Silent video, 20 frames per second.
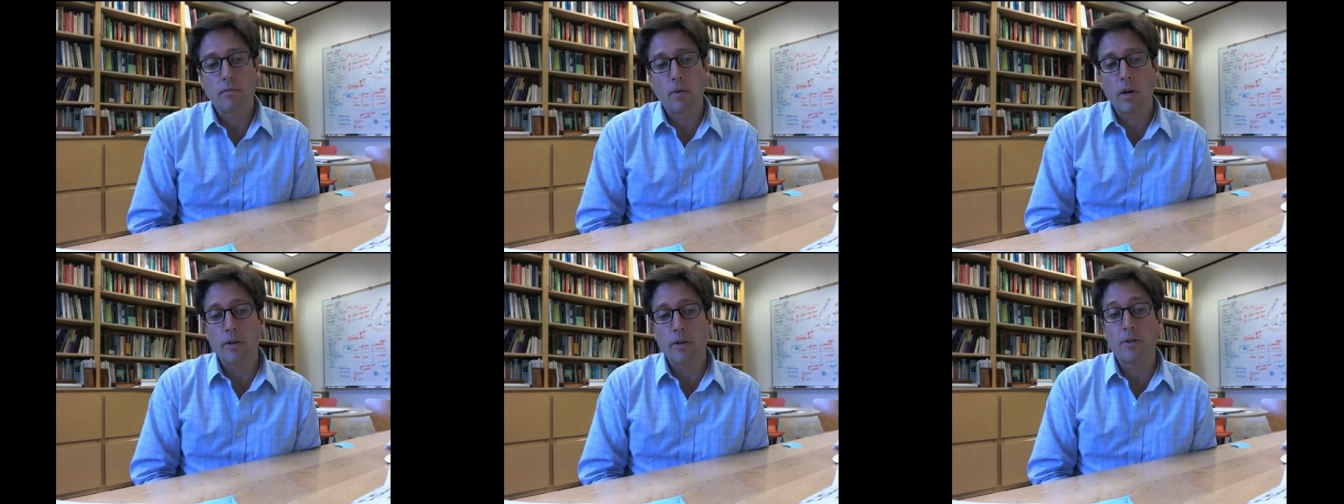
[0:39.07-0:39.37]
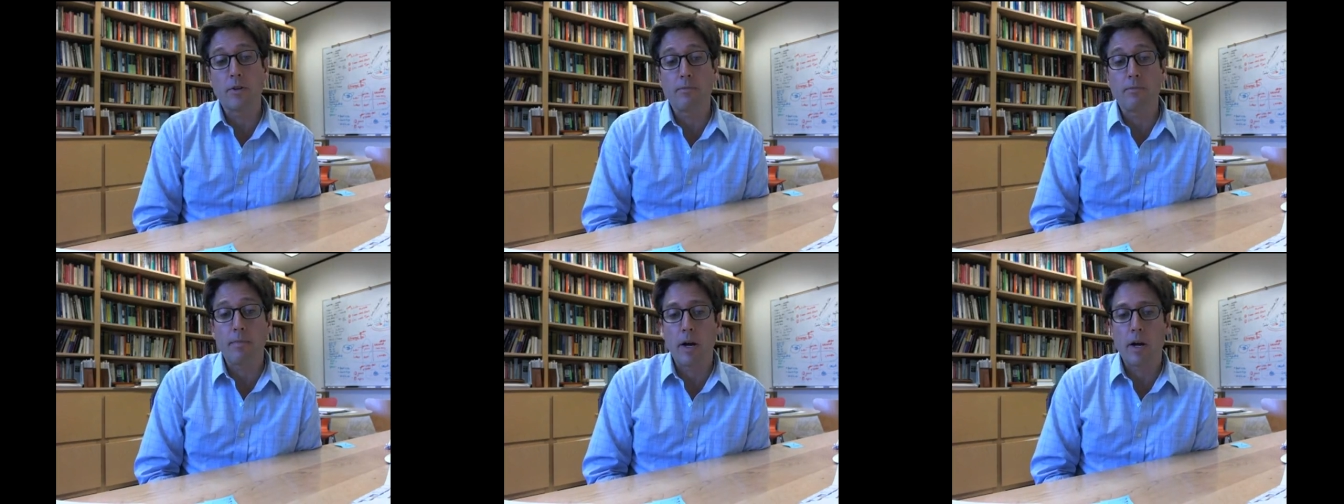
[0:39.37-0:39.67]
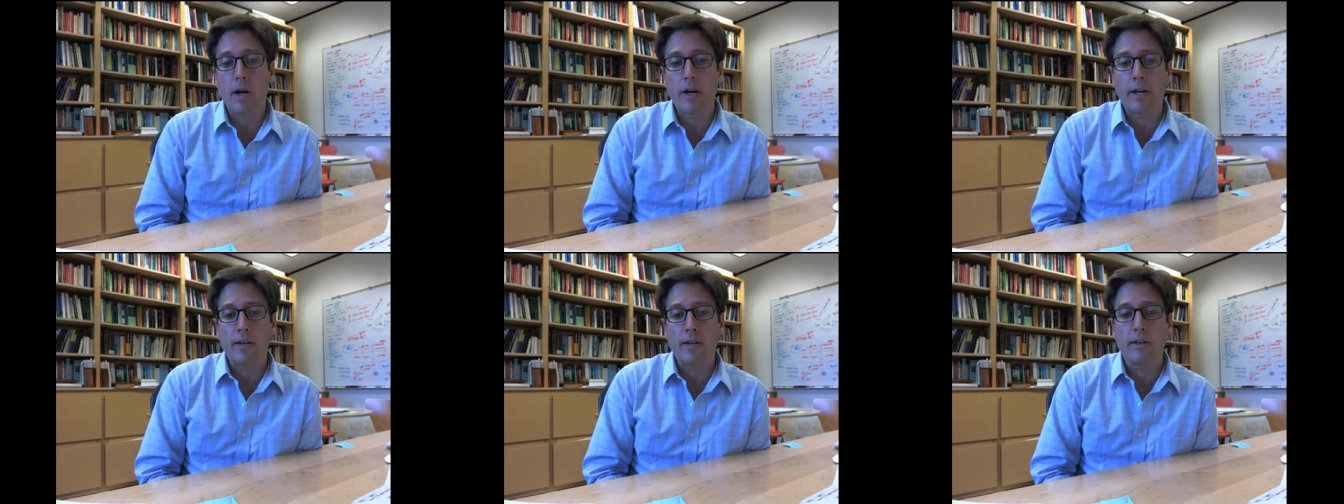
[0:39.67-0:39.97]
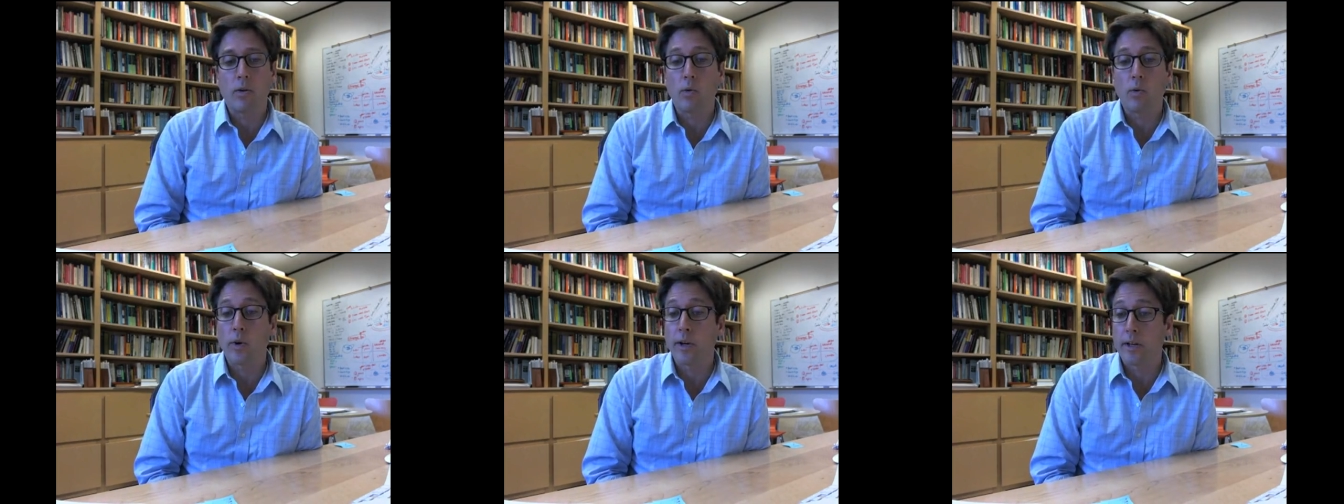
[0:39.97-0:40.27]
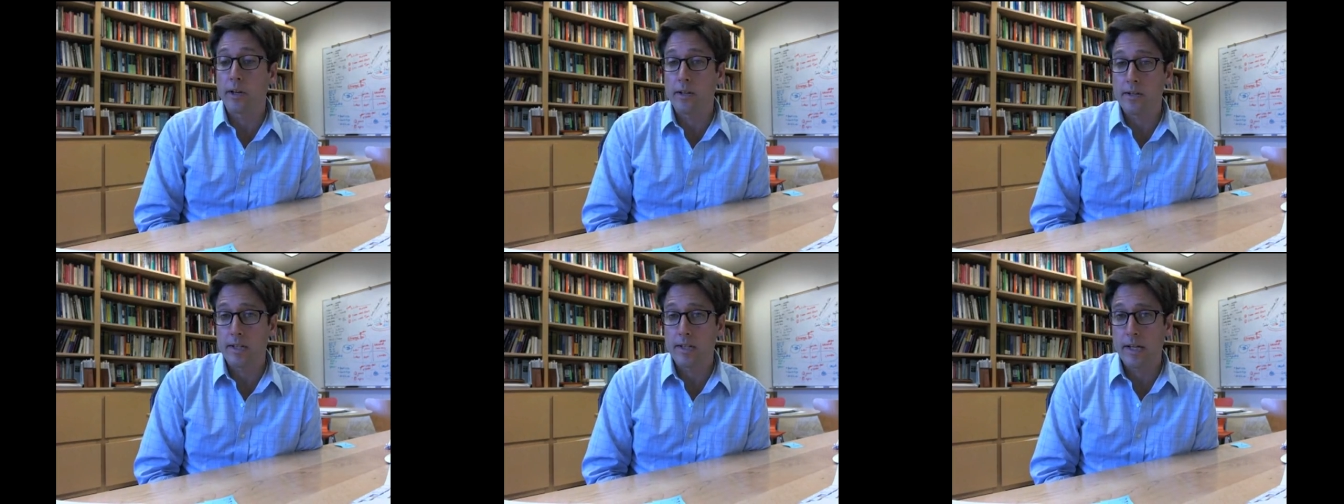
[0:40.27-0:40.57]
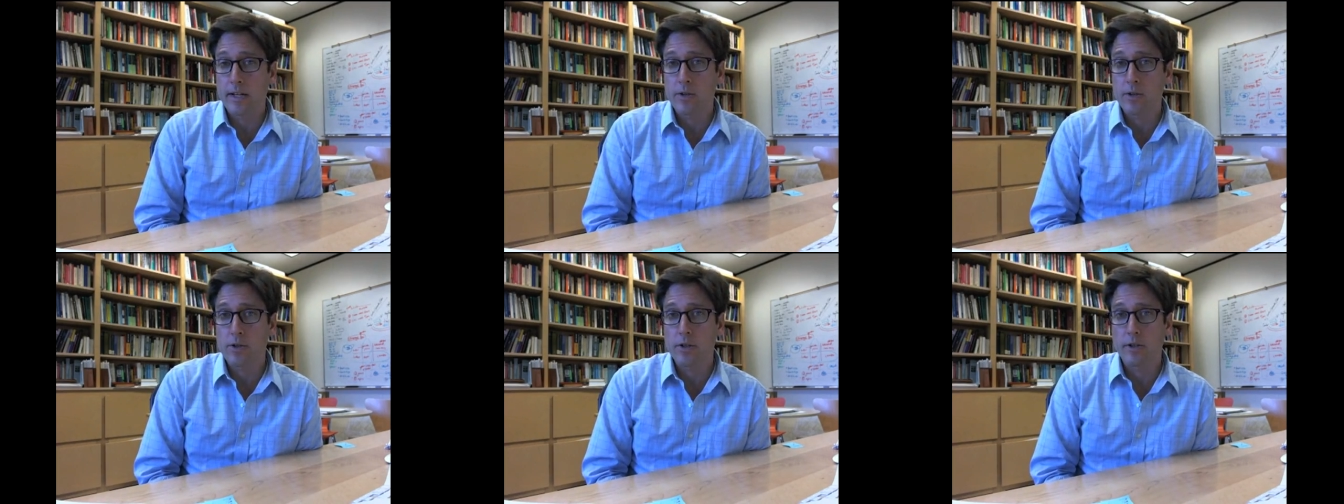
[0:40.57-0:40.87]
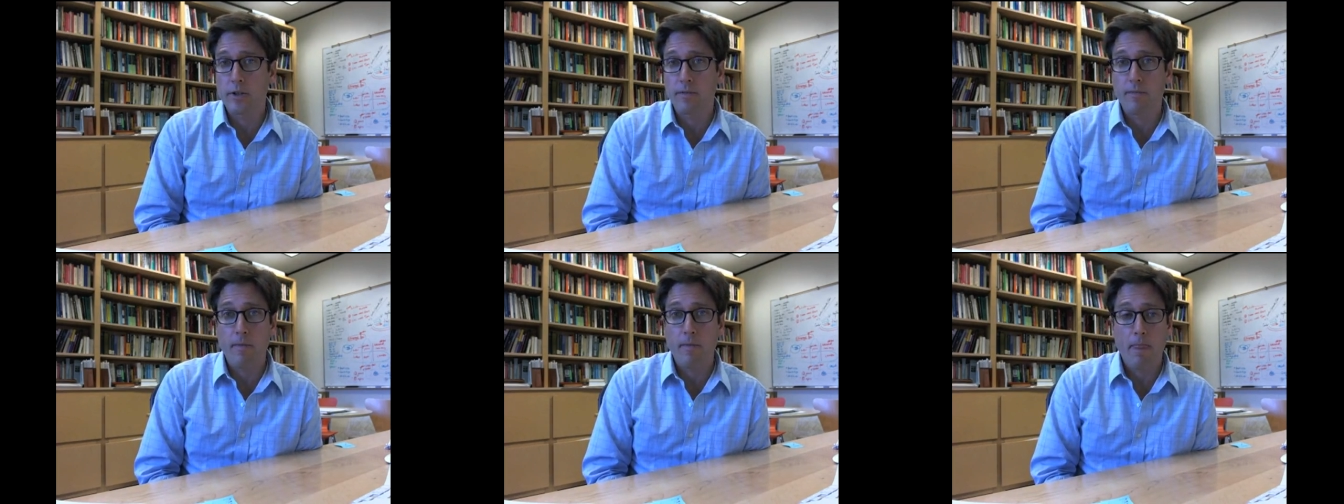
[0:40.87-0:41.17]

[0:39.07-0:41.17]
undermine organization